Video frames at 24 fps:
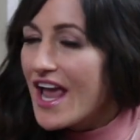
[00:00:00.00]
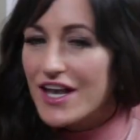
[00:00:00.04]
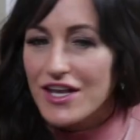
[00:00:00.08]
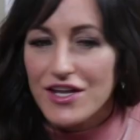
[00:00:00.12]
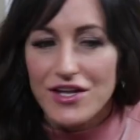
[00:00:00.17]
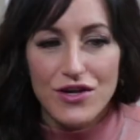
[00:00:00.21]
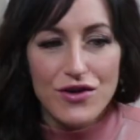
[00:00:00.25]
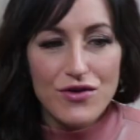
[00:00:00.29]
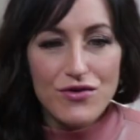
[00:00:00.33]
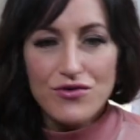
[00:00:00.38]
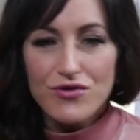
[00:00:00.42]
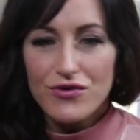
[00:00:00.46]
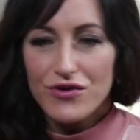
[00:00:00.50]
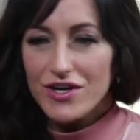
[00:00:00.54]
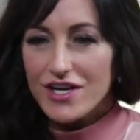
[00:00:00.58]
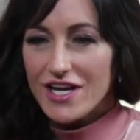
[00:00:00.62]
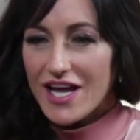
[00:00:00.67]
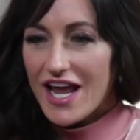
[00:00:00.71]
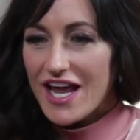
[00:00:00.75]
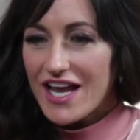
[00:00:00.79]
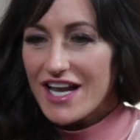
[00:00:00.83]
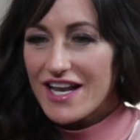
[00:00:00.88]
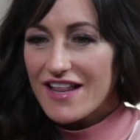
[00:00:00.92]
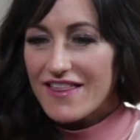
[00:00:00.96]
And you
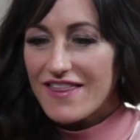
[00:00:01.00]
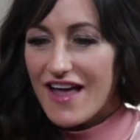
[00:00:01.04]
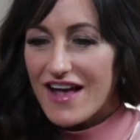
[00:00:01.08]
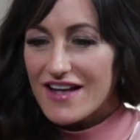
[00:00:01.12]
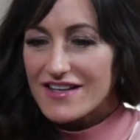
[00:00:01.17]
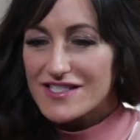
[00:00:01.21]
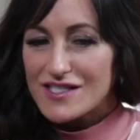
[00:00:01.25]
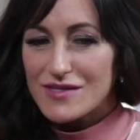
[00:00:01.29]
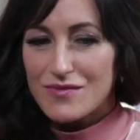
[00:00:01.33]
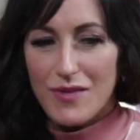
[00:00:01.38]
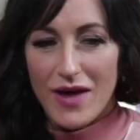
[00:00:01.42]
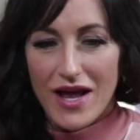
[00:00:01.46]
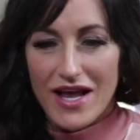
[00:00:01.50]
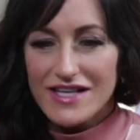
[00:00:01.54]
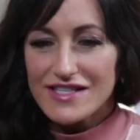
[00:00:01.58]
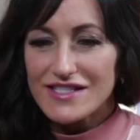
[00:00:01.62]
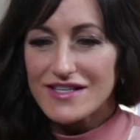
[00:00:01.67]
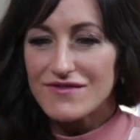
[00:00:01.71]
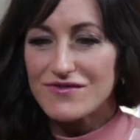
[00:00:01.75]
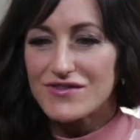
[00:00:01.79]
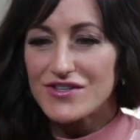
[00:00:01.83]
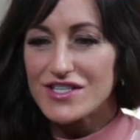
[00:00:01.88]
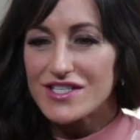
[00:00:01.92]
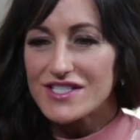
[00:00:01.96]
created that space
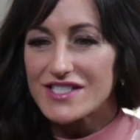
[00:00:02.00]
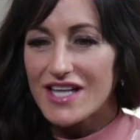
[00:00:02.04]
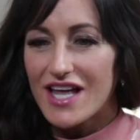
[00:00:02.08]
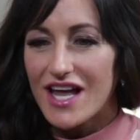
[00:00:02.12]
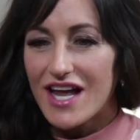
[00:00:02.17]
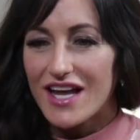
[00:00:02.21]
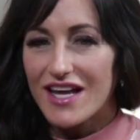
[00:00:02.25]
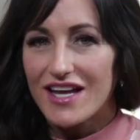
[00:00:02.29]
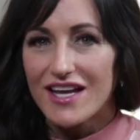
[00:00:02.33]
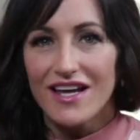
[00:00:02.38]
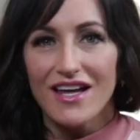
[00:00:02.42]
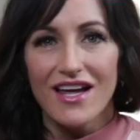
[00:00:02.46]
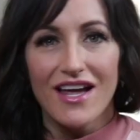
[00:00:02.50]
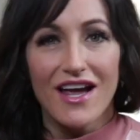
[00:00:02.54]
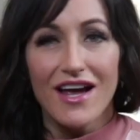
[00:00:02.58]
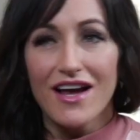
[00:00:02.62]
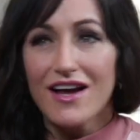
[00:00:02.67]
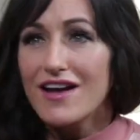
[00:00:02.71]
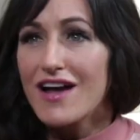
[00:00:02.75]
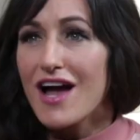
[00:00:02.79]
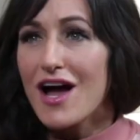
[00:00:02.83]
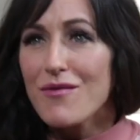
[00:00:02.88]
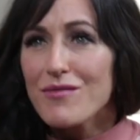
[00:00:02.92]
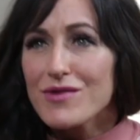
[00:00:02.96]
of just like,
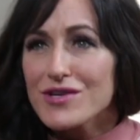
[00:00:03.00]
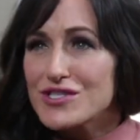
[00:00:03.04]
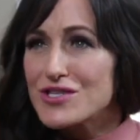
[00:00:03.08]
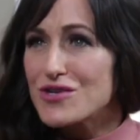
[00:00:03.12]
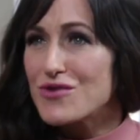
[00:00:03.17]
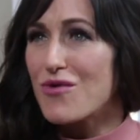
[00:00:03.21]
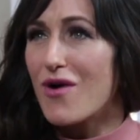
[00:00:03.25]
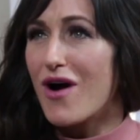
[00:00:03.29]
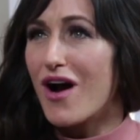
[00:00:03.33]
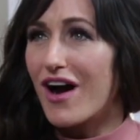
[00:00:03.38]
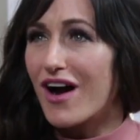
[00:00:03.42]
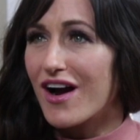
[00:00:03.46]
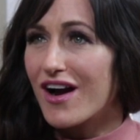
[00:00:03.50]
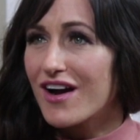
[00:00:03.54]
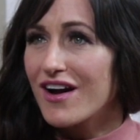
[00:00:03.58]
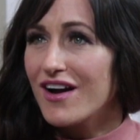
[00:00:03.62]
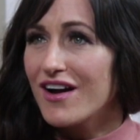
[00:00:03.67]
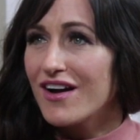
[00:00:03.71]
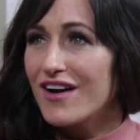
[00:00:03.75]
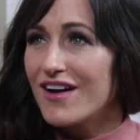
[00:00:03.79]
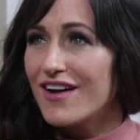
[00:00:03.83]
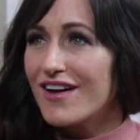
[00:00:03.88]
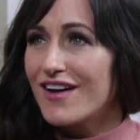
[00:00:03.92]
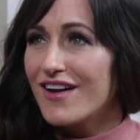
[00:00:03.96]
come as you
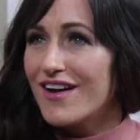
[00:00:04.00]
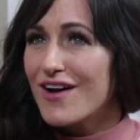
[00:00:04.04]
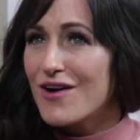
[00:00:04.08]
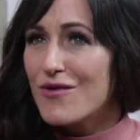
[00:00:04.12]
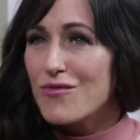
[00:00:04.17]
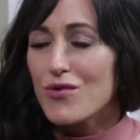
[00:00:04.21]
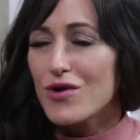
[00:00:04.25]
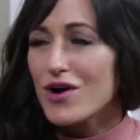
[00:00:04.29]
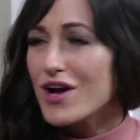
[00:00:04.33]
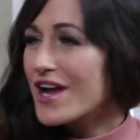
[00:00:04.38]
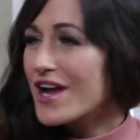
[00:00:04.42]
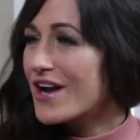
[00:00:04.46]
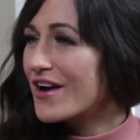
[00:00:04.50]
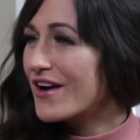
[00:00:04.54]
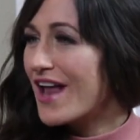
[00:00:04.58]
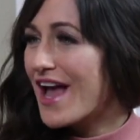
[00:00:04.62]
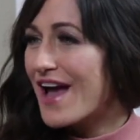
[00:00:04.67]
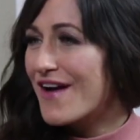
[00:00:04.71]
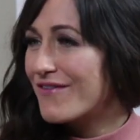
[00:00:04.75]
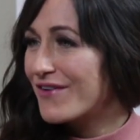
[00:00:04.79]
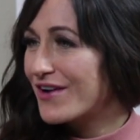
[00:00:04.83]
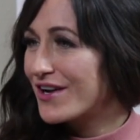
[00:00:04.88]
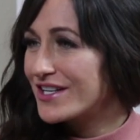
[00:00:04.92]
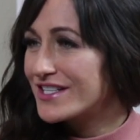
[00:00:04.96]
are, we're here to
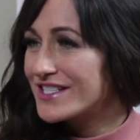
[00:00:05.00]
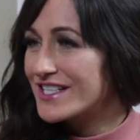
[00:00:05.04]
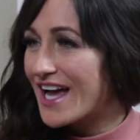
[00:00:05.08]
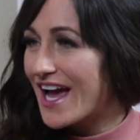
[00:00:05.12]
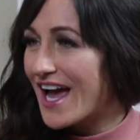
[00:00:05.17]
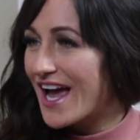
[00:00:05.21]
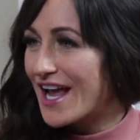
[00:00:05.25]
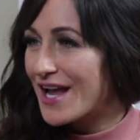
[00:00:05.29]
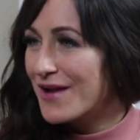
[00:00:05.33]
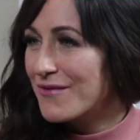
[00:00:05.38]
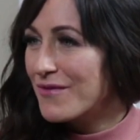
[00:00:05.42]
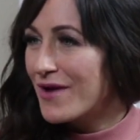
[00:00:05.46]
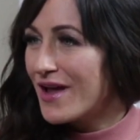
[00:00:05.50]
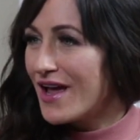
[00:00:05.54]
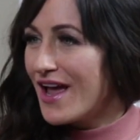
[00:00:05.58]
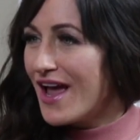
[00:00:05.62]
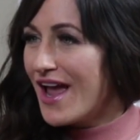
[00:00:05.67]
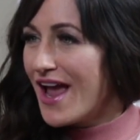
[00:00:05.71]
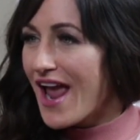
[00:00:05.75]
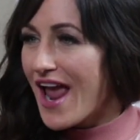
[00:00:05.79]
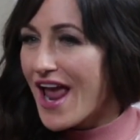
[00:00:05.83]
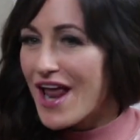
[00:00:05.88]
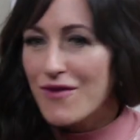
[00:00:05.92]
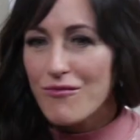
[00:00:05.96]
have a good time,
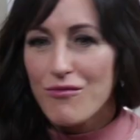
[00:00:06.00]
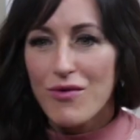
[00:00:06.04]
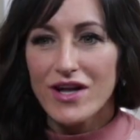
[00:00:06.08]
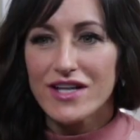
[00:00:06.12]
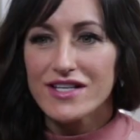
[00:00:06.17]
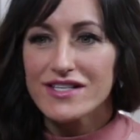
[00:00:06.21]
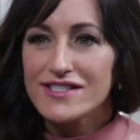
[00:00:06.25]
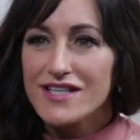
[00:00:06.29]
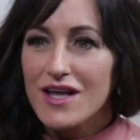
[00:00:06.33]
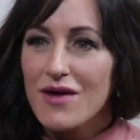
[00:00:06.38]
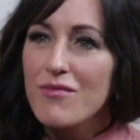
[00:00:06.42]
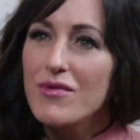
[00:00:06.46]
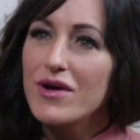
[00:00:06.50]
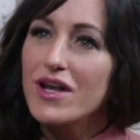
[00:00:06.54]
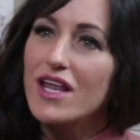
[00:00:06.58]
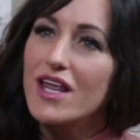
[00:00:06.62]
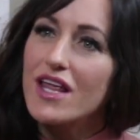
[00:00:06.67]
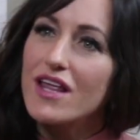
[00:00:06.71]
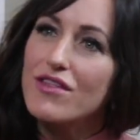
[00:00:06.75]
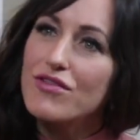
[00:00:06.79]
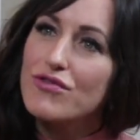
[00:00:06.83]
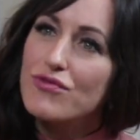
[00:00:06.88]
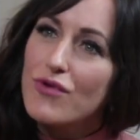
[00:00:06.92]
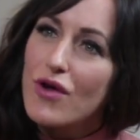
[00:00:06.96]
and when
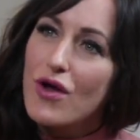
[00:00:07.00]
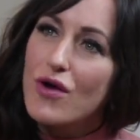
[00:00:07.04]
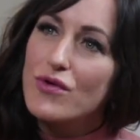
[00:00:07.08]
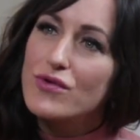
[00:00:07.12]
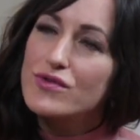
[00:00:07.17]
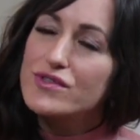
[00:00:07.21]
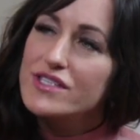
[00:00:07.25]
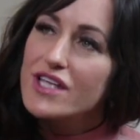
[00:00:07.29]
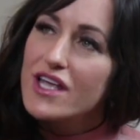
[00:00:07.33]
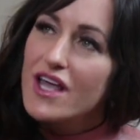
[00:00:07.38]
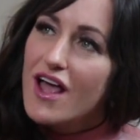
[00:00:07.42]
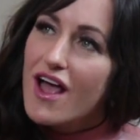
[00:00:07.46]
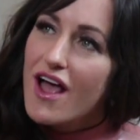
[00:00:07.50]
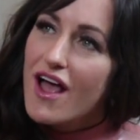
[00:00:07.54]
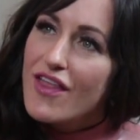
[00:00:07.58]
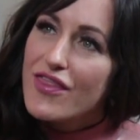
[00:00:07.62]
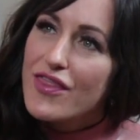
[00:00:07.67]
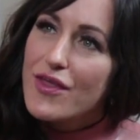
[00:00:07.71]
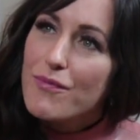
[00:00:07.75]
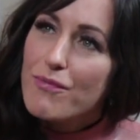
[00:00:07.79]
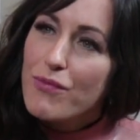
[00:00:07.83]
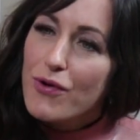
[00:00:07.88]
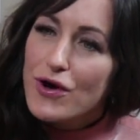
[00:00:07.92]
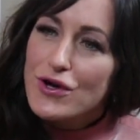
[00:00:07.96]
somebody throws
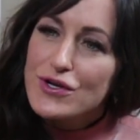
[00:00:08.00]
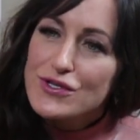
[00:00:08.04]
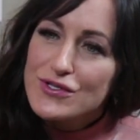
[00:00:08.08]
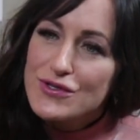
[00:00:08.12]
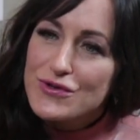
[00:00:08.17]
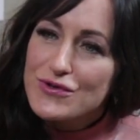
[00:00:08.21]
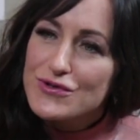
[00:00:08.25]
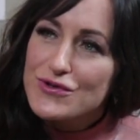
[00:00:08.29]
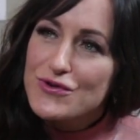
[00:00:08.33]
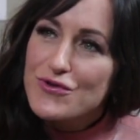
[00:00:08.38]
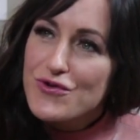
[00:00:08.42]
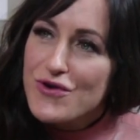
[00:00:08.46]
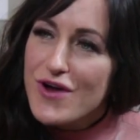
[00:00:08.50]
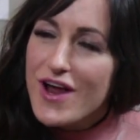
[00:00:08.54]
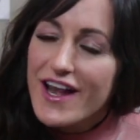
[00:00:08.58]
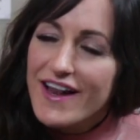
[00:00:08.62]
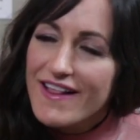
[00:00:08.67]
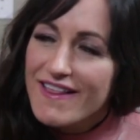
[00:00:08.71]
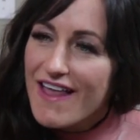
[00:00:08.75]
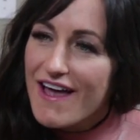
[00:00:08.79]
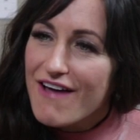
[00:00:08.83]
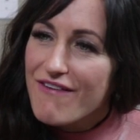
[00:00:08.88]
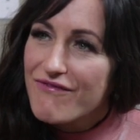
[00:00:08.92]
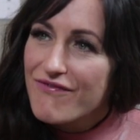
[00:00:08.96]
the person who's
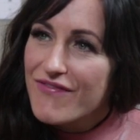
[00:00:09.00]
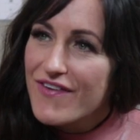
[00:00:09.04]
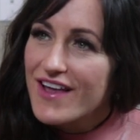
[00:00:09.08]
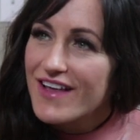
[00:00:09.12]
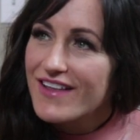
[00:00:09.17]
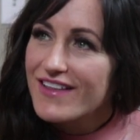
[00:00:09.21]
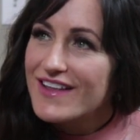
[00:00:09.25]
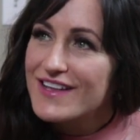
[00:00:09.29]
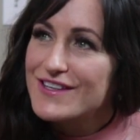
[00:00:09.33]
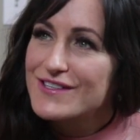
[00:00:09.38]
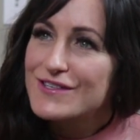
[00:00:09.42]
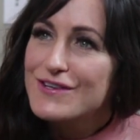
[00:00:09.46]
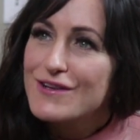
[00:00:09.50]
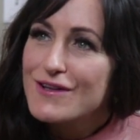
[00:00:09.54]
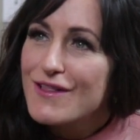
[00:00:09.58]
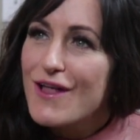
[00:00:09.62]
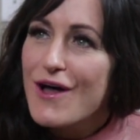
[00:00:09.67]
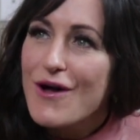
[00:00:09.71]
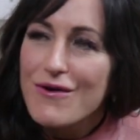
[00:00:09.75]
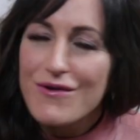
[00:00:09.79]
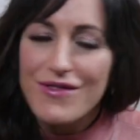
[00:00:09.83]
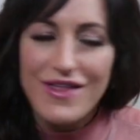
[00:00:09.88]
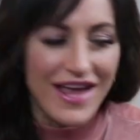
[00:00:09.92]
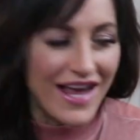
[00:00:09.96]
creating that feeling's
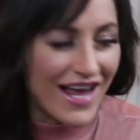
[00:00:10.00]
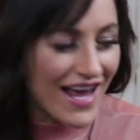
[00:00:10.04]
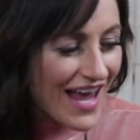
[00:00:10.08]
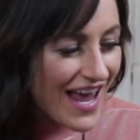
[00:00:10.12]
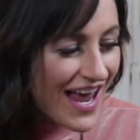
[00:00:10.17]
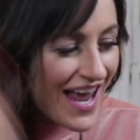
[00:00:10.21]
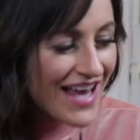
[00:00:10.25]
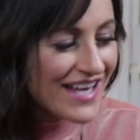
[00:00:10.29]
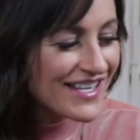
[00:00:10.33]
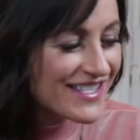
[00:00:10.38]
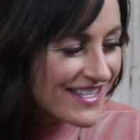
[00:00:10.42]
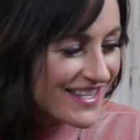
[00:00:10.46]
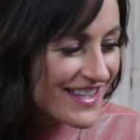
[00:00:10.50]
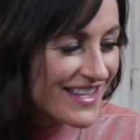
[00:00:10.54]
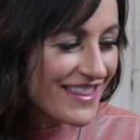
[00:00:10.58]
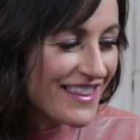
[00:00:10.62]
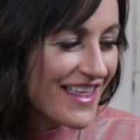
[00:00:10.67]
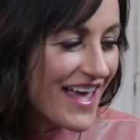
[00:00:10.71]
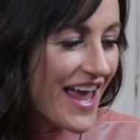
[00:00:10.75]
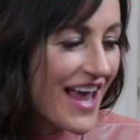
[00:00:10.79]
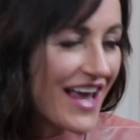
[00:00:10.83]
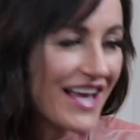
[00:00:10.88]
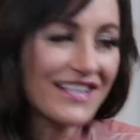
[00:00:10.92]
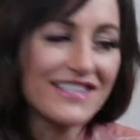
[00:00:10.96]
clothing into the
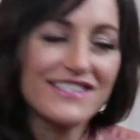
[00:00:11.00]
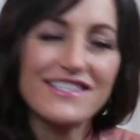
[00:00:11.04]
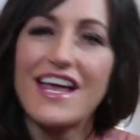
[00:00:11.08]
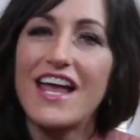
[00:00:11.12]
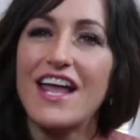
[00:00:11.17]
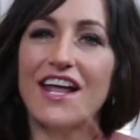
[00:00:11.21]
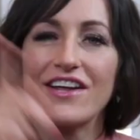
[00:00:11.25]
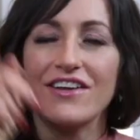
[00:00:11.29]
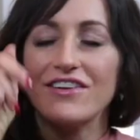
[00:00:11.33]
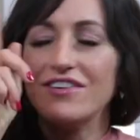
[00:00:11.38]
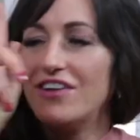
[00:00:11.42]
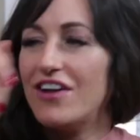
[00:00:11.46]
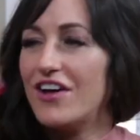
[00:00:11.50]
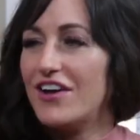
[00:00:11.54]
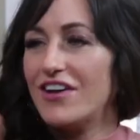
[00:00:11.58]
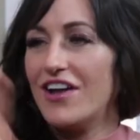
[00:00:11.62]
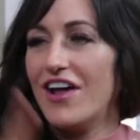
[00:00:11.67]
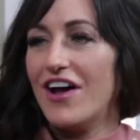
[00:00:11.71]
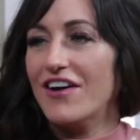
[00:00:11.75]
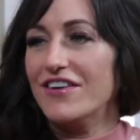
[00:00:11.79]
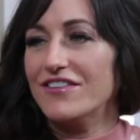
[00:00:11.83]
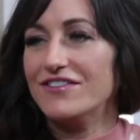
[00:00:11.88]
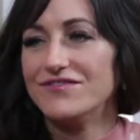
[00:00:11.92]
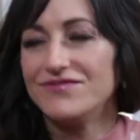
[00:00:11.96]
lake, it's like,
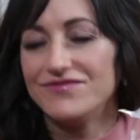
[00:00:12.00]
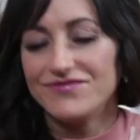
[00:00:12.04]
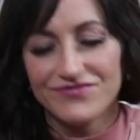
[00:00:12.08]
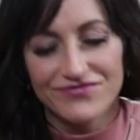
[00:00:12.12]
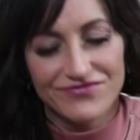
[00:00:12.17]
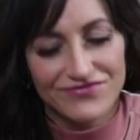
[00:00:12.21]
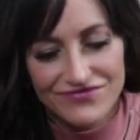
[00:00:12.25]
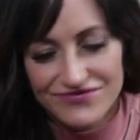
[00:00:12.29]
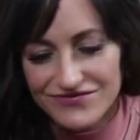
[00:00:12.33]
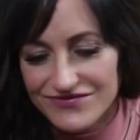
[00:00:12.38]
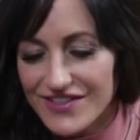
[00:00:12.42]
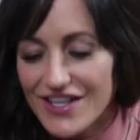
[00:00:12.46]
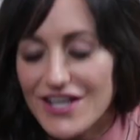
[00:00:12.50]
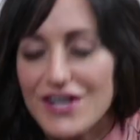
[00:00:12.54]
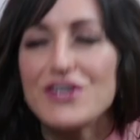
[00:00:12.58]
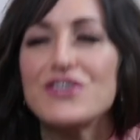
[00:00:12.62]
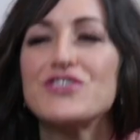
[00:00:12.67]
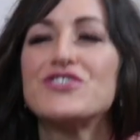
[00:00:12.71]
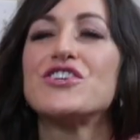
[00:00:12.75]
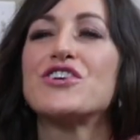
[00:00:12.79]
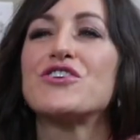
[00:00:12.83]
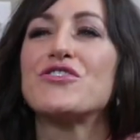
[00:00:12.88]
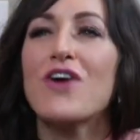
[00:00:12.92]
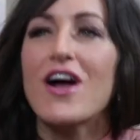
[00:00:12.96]
no.
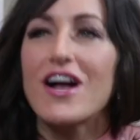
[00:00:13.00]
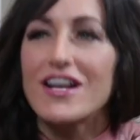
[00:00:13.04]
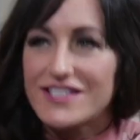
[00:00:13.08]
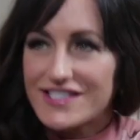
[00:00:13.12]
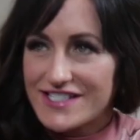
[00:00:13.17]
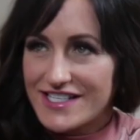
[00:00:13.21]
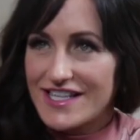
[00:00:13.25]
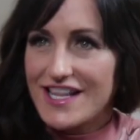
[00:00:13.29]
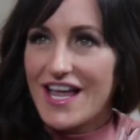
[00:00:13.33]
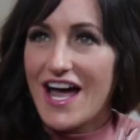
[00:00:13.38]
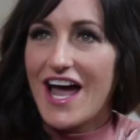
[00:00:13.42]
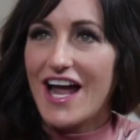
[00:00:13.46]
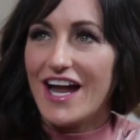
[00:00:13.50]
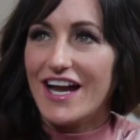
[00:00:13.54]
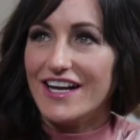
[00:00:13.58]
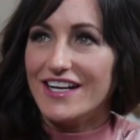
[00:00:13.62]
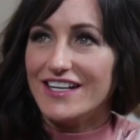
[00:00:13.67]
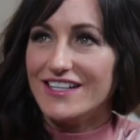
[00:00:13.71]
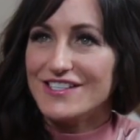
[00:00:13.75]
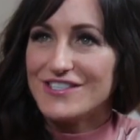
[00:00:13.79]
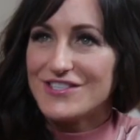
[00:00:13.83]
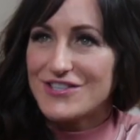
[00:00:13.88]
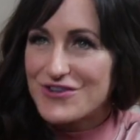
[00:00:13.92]
She crossed the line.